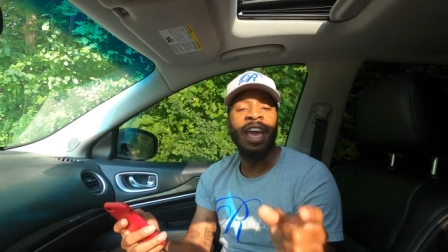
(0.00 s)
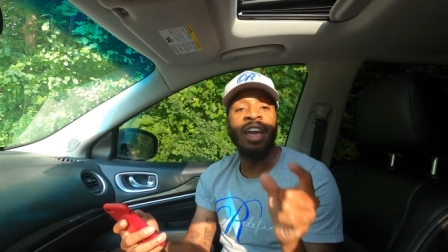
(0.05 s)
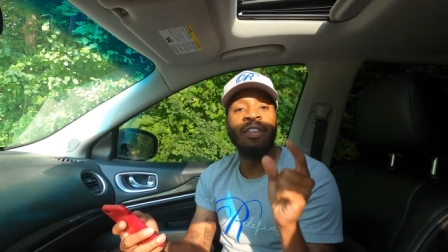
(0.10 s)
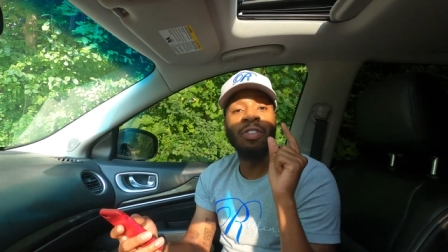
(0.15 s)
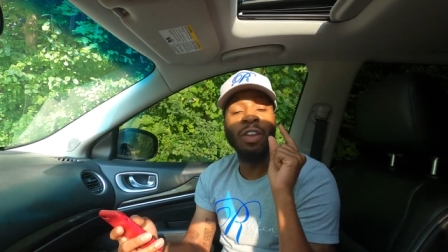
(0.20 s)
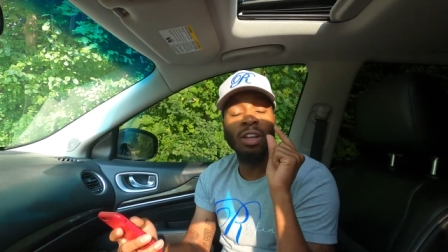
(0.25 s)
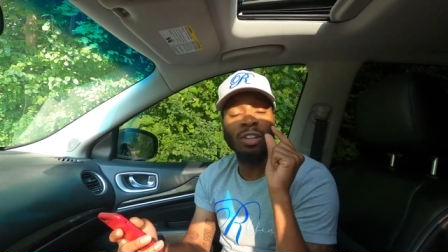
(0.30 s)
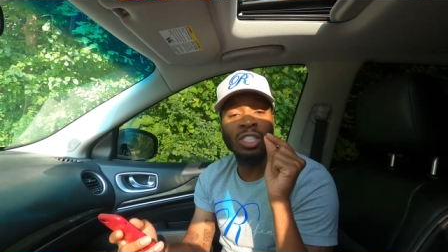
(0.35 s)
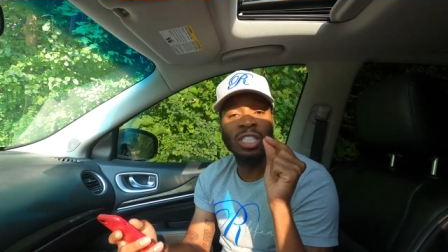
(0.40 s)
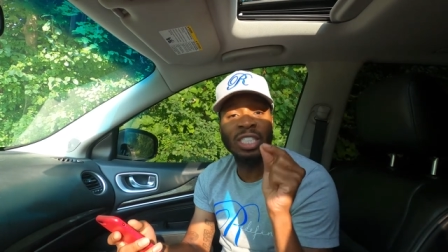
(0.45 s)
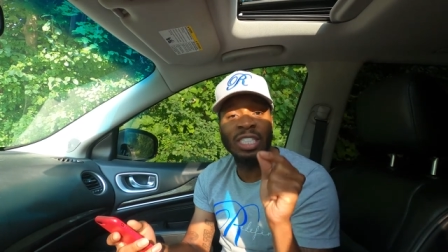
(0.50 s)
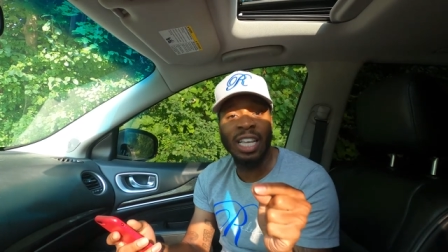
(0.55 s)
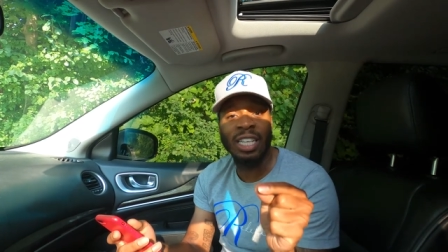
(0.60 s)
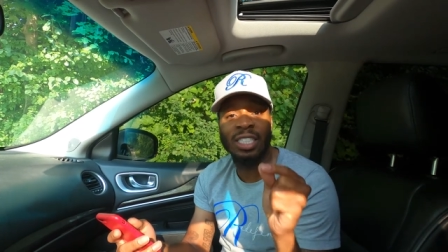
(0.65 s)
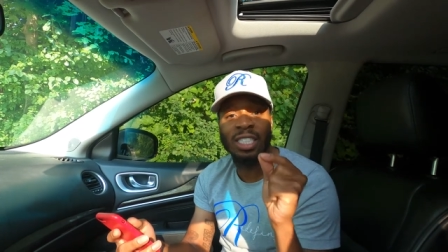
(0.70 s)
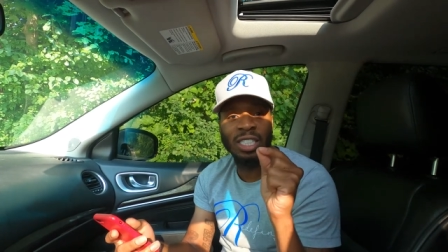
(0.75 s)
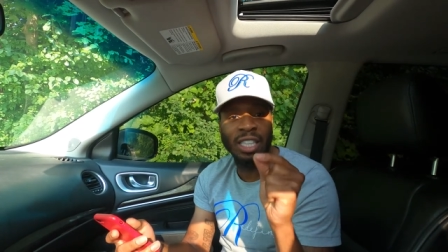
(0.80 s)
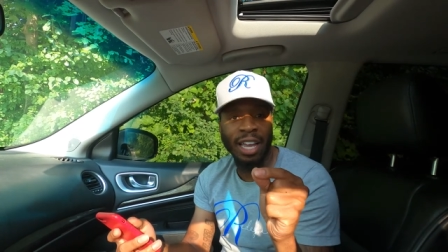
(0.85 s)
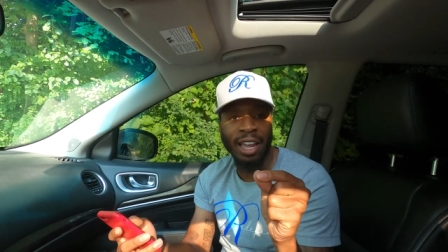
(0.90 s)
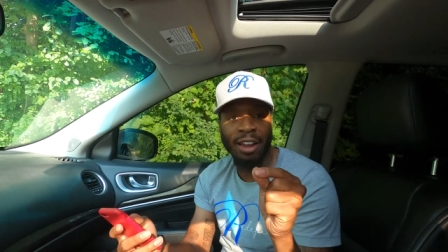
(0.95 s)
If there's
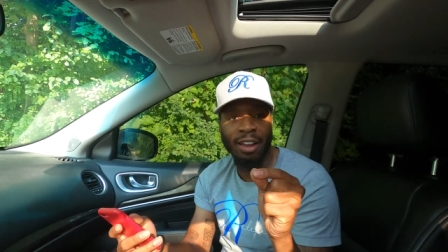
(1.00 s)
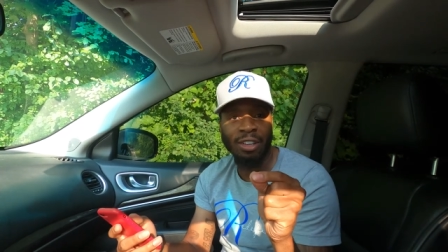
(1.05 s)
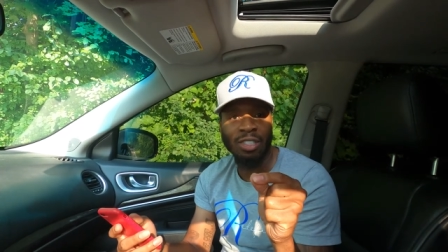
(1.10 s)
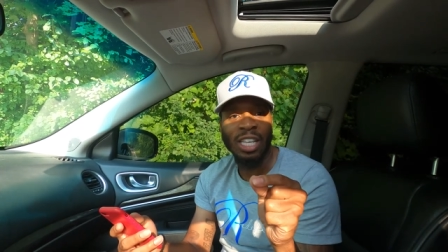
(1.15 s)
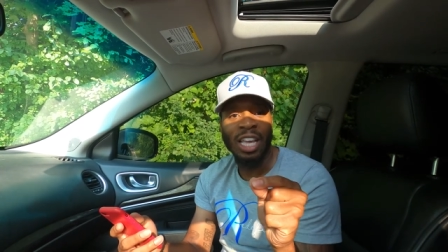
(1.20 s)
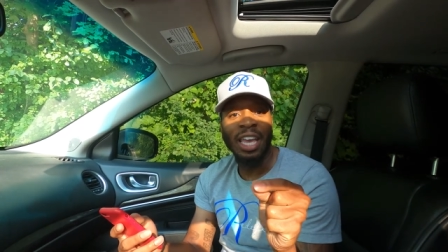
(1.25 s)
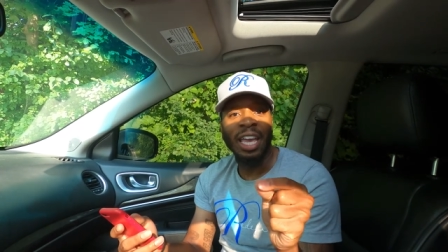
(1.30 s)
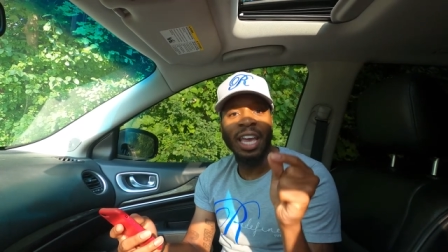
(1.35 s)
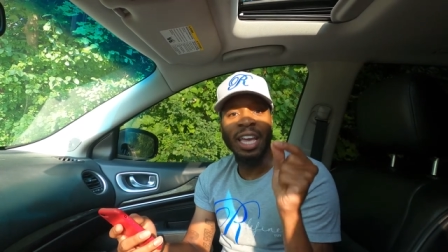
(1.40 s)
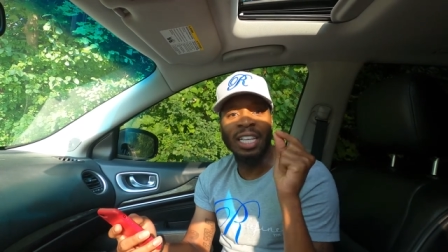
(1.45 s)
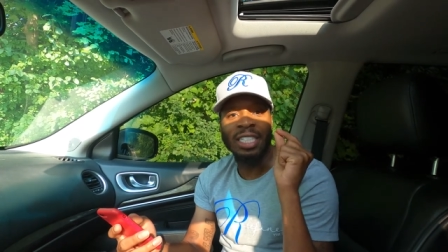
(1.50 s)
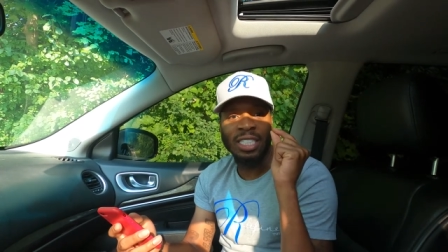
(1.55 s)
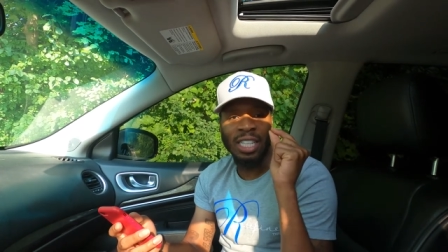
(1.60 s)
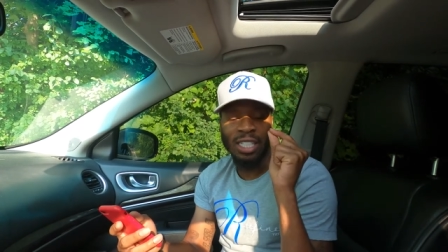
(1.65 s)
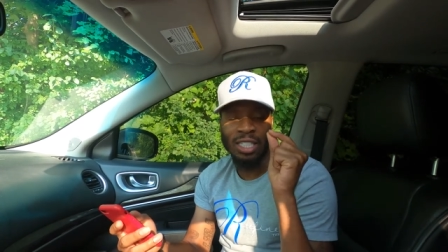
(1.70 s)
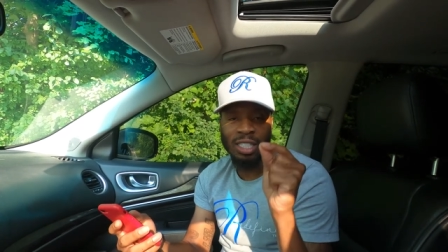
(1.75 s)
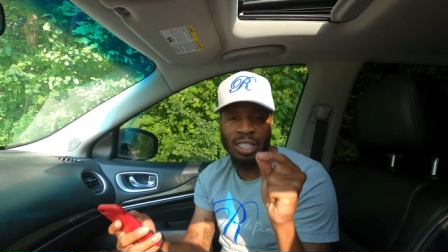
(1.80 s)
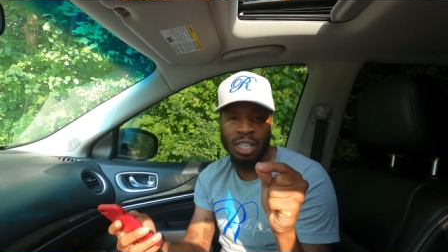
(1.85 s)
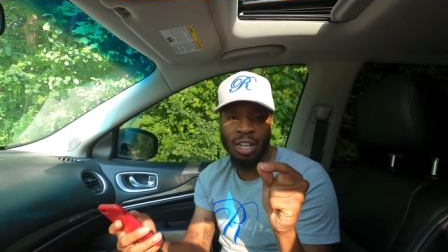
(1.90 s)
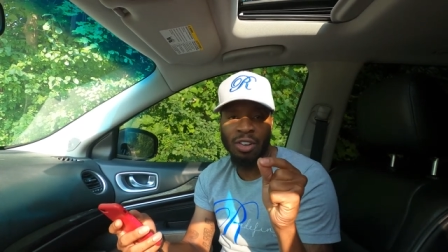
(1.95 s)
six stairs is
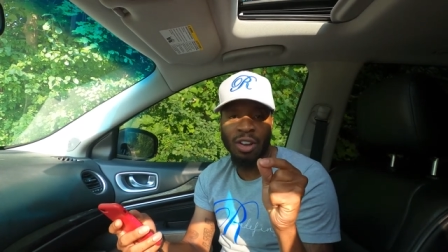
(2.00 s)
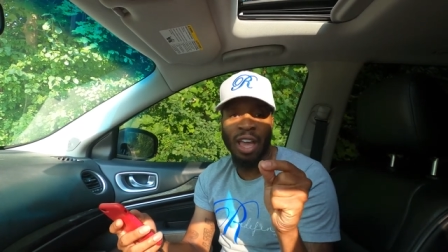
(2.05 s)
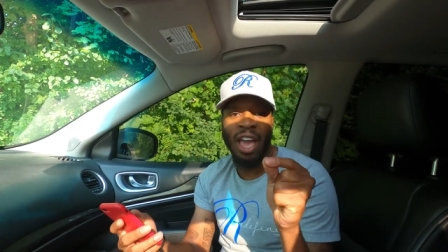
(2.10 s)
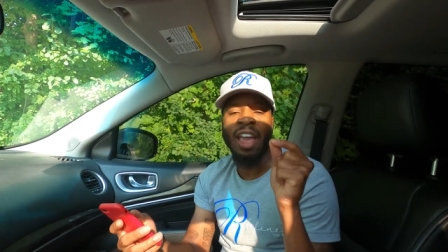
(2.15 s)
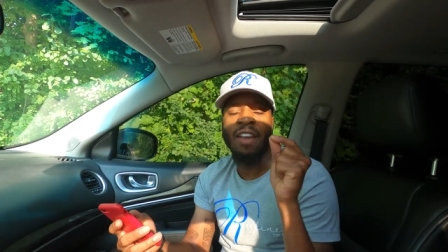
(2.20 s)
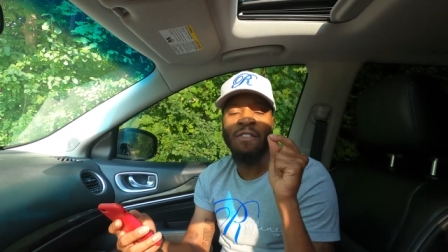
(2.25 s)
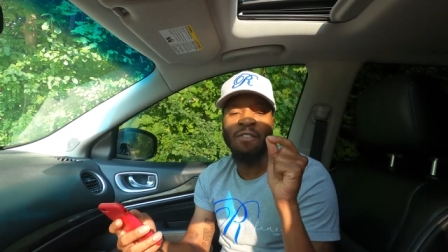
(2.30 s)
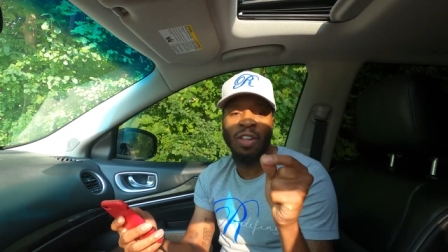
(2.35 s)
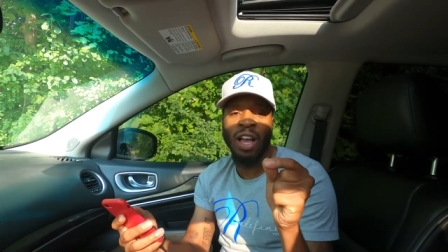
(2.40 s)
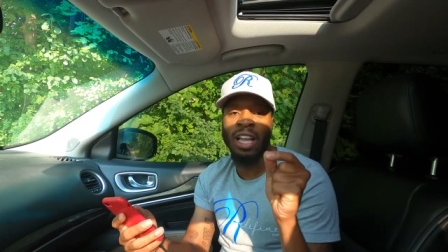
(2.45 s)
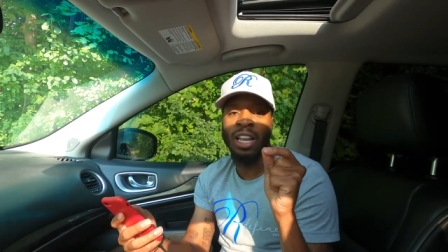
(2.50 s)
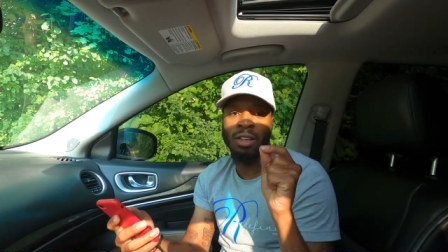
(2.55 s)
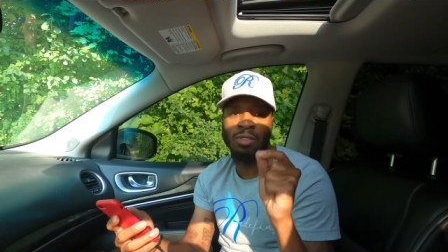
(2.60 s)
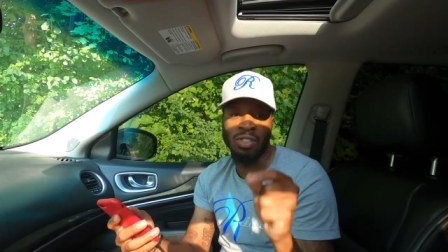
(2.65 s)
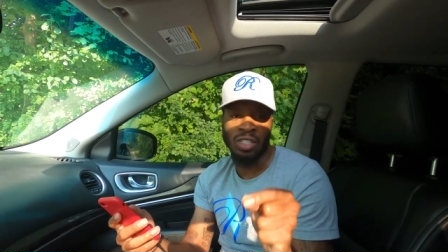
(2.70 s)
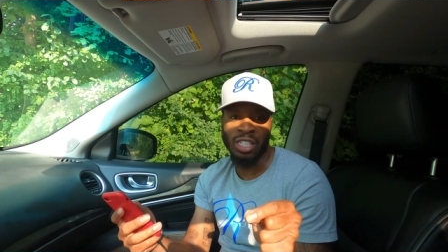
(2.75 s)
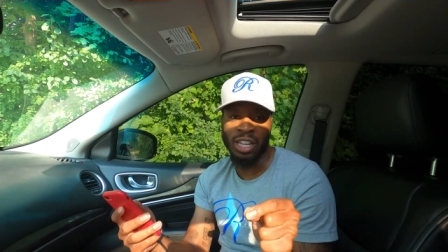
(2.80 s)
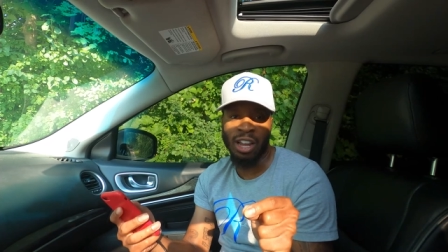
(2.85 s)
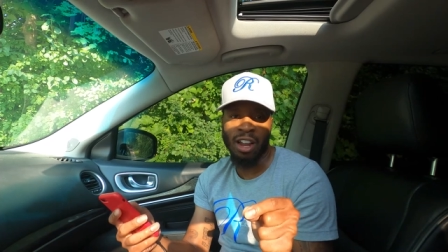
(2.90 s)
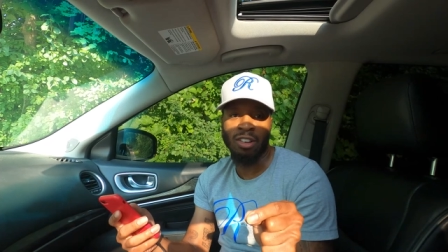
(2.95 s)
considered a flight
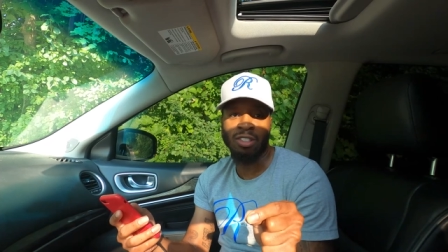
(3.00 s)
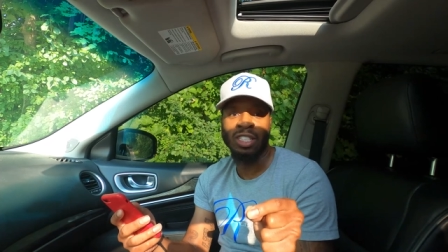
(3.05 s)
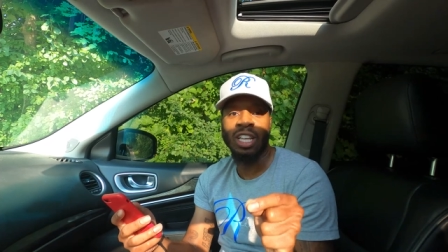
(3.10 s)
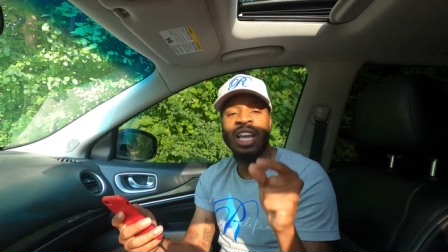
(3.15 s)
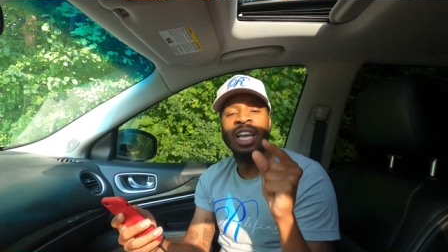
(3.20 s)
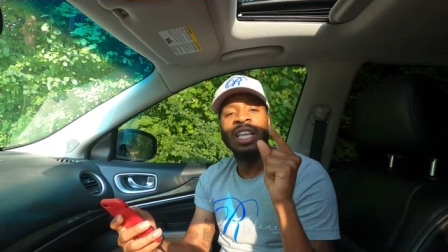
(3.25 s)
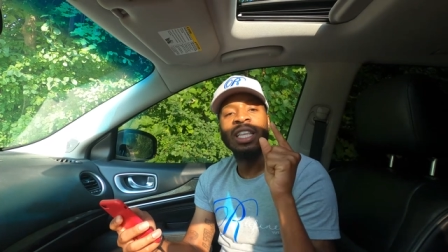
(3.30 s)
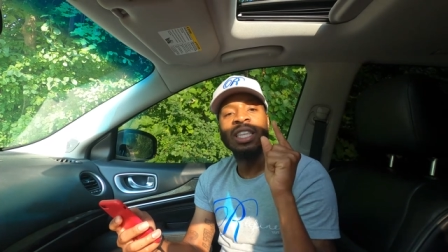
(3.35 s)
of stairs.